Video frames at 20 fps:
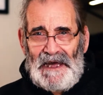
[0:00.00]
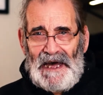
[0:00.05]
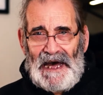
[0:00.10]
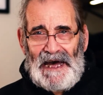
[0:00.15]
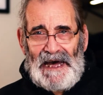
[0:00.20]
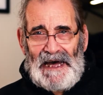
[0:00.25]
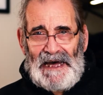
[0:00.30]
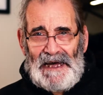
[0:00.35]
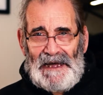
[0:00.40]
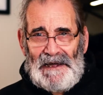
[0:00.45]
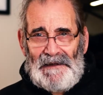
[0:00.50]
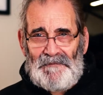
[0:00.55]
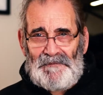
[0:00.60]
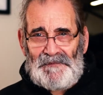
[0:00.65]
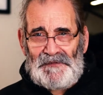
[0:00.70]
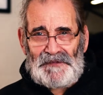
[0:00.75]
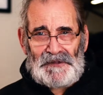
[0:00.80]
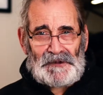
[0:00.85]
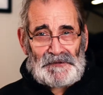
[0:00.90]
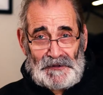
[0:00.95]

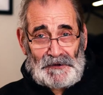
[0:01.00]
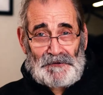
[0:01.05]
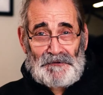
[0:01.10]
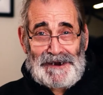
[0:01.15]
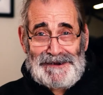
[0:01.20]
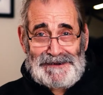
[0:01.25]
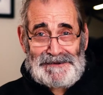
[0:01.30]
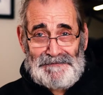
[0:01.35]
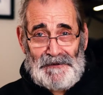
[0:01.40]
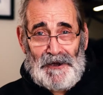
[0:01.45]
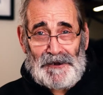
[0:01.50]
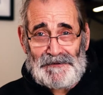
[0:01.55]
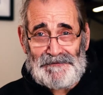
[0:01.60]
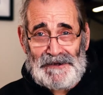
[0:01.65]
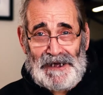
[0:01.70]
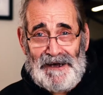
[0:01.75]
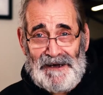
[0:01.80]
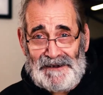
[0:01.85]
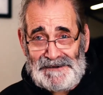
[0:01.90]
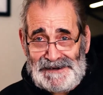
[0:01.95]
the great
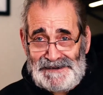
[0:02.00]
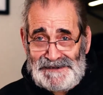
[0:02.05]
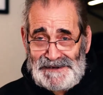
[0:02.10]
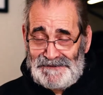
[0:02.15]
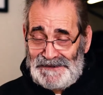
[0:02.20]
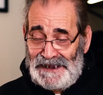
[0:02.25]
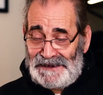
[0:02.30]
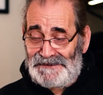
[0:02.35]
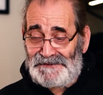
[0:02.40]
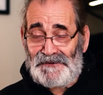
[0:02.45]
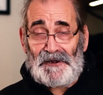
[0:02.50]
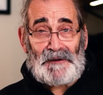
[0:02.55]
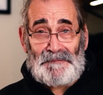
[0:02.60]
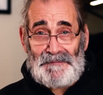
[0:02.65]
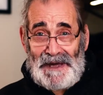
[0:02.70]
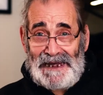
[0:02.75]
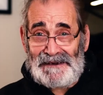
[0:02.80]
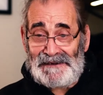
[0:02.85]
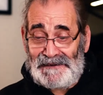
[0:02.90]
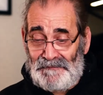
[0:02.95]
Oliver Hardy, so that's not a
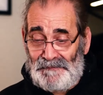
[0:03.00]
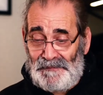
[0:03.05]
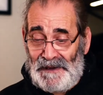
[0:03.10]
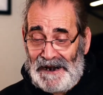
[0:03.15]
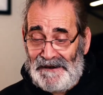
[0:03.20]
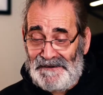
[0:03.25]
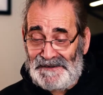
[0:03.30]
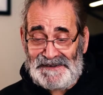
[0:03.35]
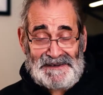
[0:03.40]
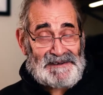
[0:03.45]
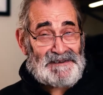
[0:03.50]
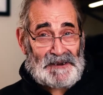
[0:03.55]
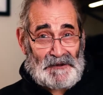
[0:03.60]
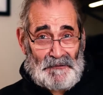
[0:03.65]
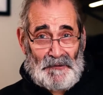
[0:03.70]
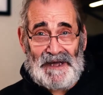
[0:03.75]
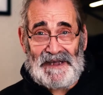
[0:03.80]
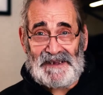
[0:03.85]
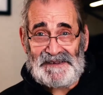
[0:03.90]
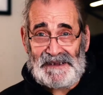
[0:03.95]
bad comparison,
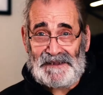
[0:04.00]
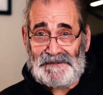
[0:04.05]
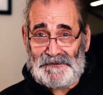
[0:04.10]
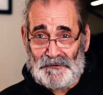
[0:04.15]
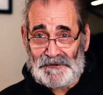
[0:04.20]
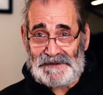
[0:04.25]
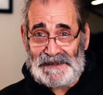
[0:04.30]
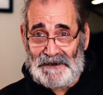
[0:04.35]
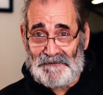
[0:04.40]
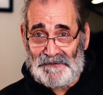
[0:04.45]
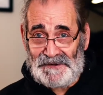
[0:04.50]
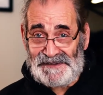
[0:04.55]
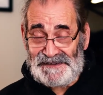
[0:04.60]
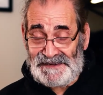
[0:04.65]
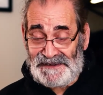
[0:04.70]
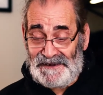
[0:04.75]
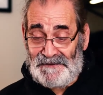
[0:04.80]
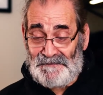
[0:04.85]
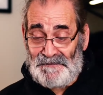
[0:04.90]
Nick Wares. I thought that was